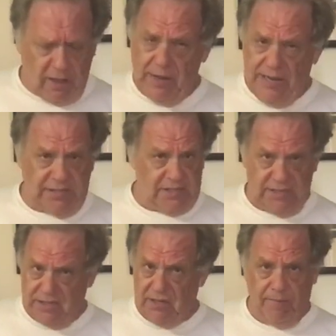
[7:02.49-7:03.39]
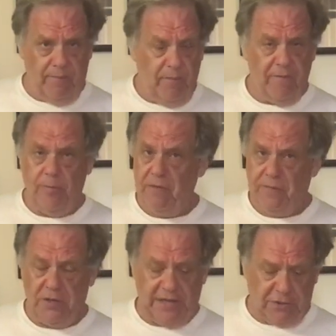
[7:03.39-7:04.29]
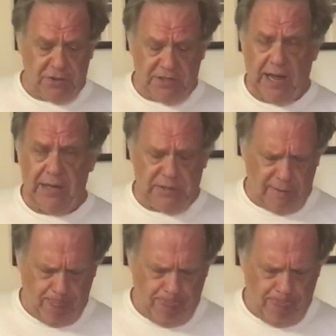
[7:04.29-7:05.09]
all. It's the system from the first exercise